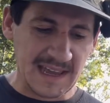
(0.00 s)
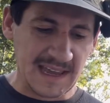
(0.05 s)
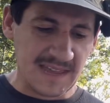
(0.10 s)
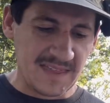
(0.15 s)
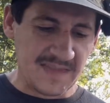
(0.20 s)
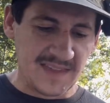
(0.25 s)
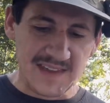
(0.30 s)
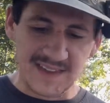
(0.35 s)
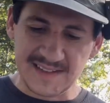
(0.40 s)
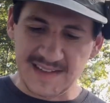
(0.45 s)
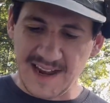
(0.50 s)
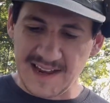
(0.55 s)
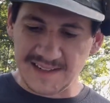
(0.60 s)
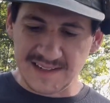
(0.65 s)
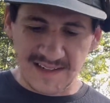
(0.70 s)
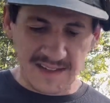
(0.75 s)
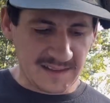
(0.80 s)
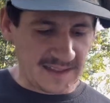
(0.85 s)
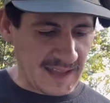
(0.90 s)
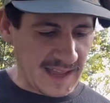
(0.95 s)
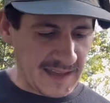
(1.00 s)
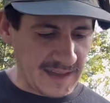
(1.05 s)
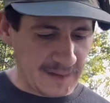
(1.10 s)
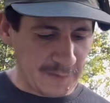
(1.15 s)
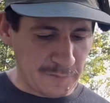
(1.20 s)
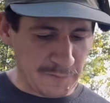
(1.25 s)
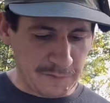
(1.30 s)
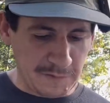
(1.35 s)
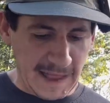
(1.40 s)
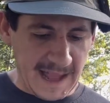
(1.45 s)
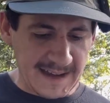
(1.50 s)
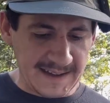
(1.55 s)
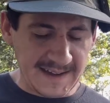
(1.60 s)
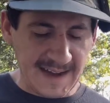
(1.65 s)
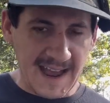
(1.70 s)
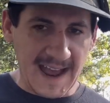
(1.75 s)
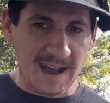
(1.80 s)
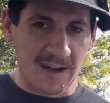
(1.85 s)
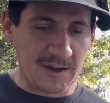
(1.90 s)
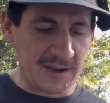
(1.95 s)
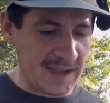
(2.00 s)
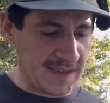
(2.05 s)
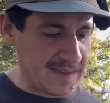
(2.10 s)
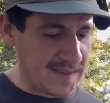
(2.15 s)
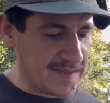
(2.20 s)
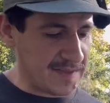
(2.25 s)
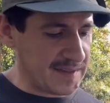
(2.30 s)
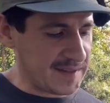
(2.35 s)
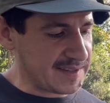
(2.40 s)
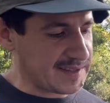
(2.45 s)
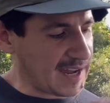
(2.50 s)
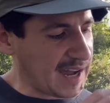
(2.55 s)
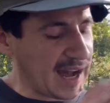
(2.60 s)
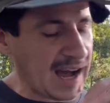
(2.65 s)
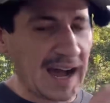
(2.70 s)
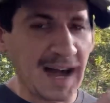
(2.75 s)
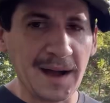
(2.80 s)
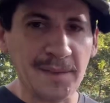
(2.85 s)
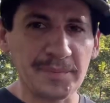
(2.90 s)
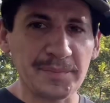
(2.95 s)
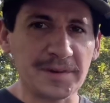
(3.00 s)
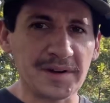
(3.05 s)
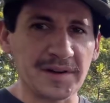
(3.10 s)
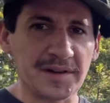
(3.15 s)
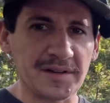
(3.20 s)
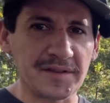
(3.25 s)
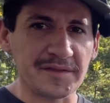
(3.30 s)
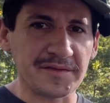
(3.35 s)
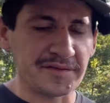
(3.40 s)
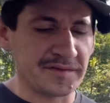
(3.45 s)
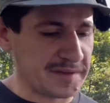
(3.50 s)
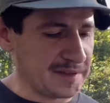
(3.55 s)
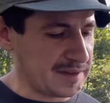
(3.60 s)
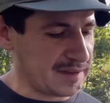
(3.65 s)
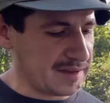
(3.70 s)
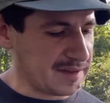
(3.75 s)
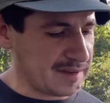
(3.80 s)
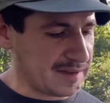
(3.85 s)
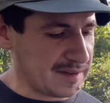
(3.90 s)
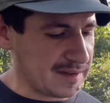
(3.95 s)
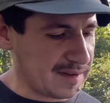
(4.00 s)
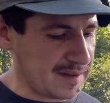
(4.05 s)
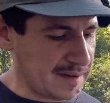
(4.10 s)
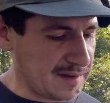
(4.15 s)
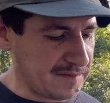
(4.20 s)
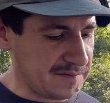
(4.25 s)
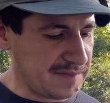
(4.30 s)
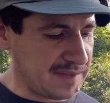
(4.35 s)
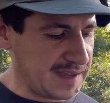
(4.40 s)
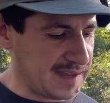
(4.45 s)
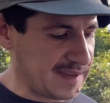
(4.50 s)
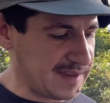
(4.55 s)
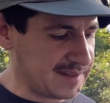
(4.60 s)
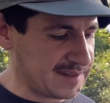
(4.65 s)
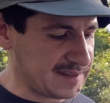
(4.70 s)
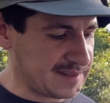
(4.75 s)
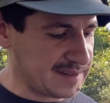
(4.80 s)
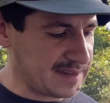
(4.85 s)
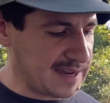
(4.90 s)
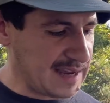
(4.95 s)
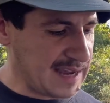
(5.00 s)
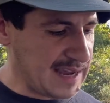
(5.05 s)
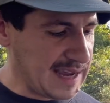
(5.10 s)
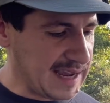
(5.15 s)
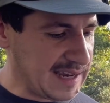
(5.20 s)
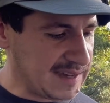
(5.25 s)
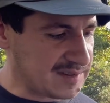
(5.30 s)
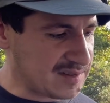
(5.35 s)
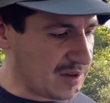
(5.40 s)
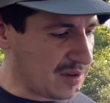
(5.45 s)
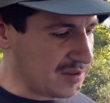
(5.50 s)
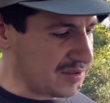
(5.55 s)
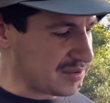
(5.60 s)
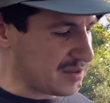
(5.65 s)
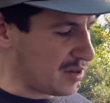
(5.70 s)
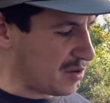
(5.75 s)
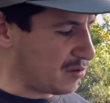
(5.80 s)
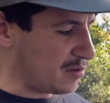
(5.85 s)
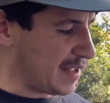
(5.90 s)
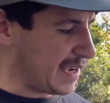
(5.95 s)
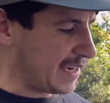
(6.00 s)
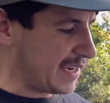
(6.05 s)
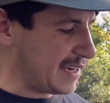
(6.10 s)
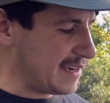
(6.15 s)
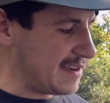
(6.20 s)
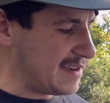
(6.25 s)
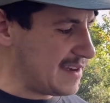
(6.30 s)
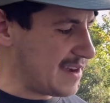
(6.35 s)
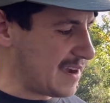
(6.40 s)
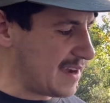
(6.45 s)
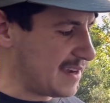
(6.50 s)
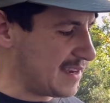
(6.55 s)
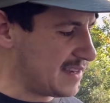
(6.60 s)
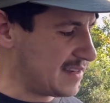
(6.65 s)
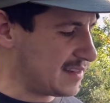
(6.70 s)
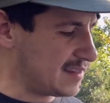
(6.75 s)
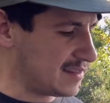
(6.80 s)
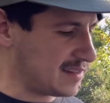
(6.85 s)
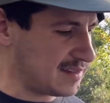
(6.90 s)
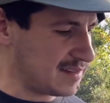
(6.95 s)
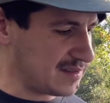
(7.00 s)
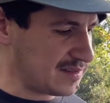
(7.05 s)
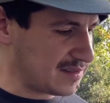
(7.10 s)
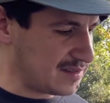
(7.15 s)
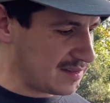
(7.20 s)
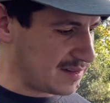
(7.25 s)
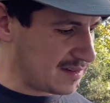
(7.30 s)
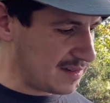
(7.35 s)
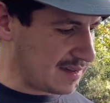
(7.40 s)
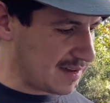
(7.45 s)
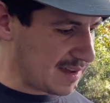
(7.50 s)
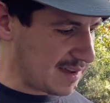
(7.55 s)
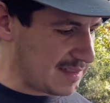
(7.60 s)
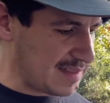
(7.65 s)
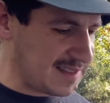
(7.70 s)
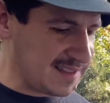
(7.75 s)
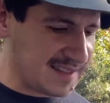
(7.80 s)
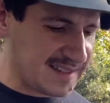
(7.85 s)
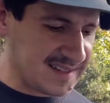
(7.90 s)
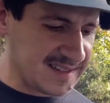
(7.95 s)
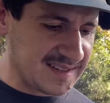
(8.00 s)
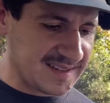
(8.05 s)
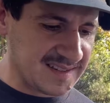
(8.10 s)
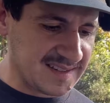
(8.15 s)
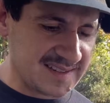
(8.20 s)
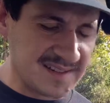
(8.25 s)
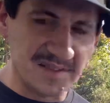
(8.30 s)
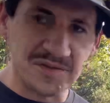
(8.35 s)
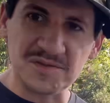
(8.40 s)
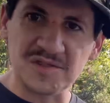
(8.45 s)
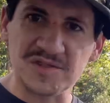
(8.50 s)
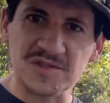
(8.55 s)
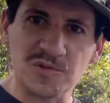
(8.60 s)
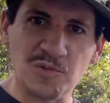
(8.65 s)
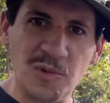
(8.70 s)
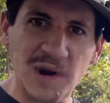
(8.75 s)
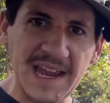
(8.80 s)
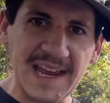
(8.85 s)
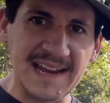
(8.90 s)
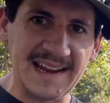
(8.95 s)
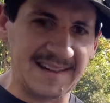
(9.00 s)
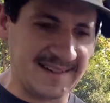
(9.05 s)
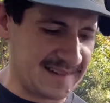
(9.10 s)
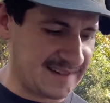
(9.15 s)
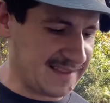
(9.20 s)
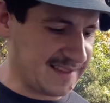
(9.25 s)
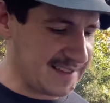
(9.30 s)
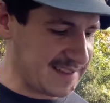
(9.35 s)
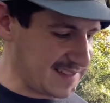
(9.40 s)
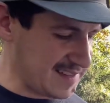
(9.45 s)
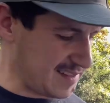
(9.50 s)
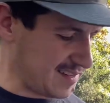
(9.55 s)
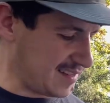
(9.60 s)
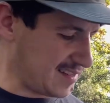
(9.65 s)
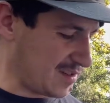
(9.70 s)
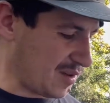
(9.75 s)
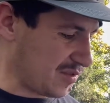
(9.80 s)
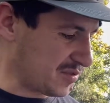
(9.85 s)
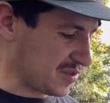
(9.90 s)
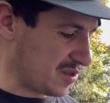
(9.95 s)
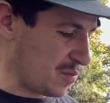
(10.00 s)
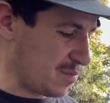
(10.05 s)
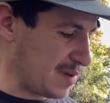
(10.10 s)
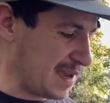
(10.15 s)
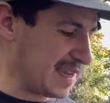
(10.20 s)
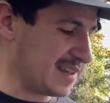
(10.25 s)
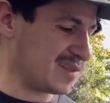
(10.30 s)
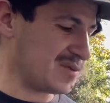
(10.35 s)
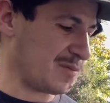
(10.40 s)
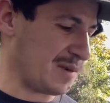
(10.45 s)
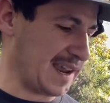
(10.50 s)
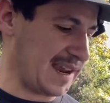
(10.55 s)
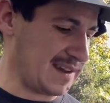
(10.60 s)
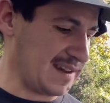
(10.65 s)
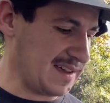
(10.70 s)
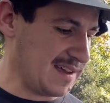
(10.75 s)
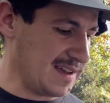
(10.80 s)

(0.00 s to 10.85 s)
this hasn't like flattened out, and then the top of this is also like a nice. I think this is still suede. I think this is also pig suede.